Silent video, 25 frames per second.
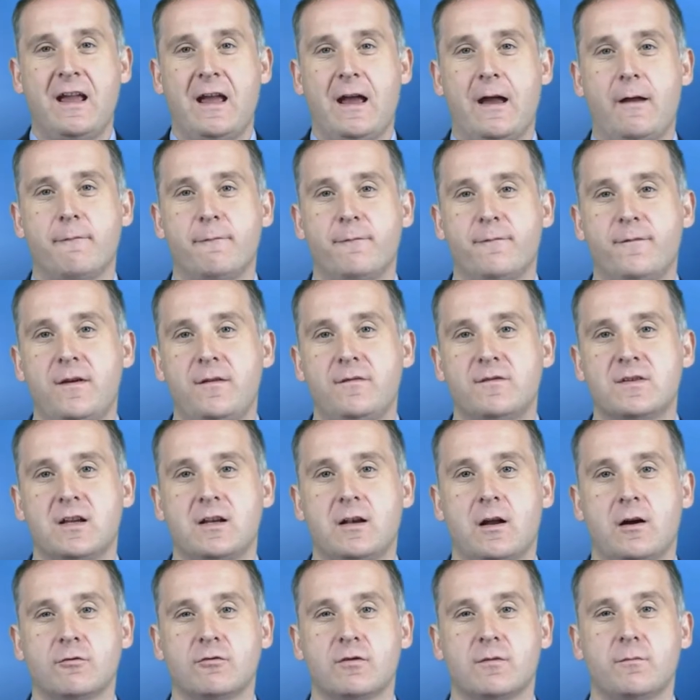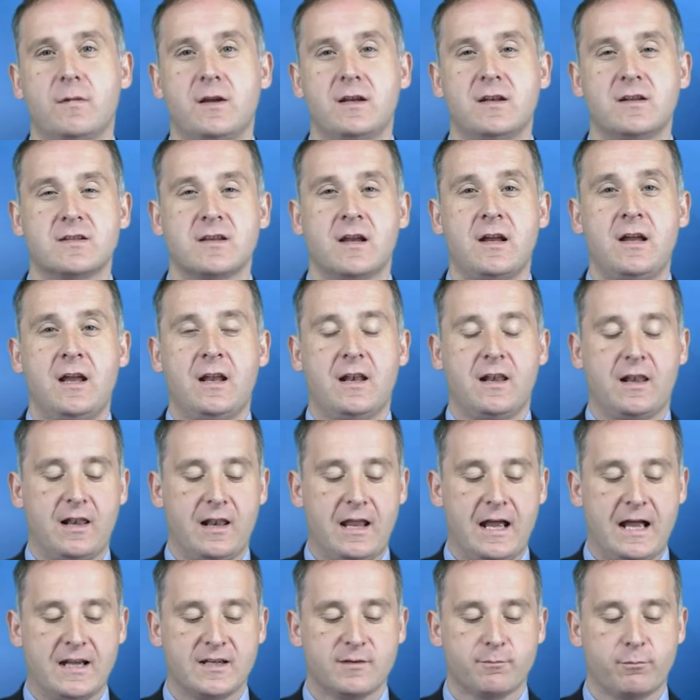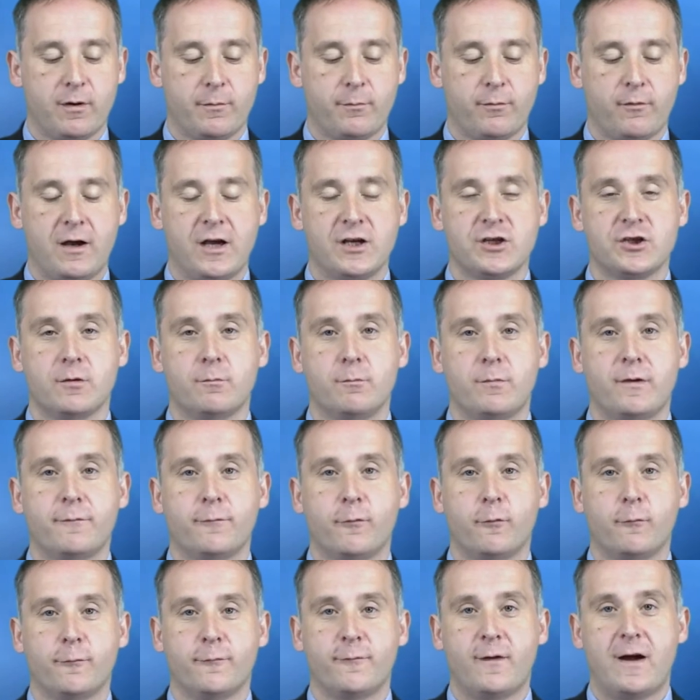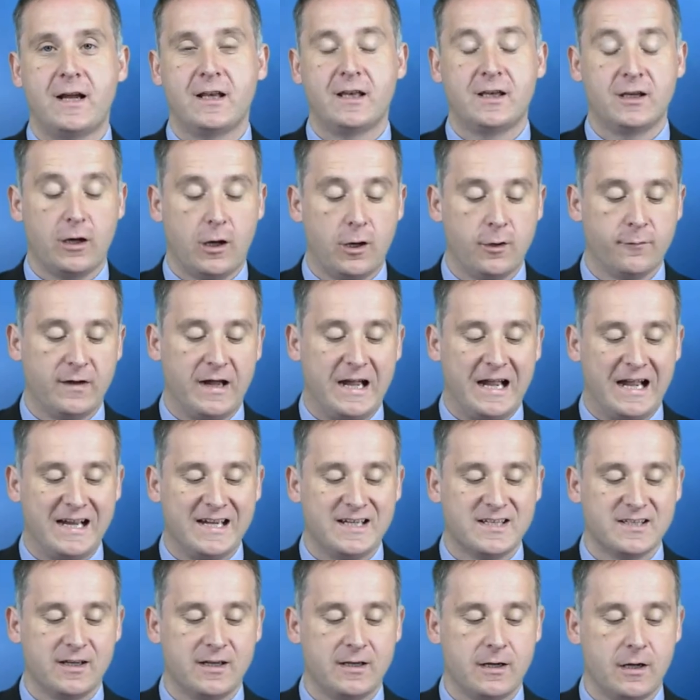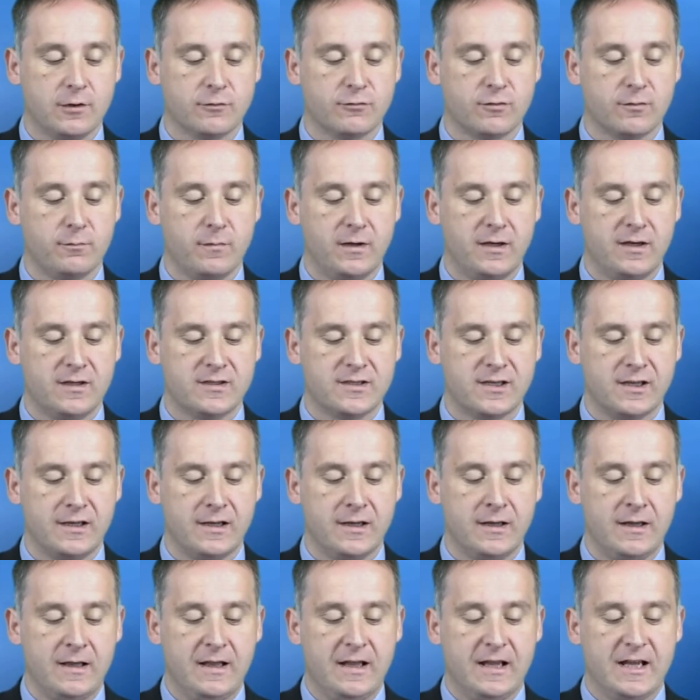and 1,500 metres last preparation before failing over 1,800 metres here.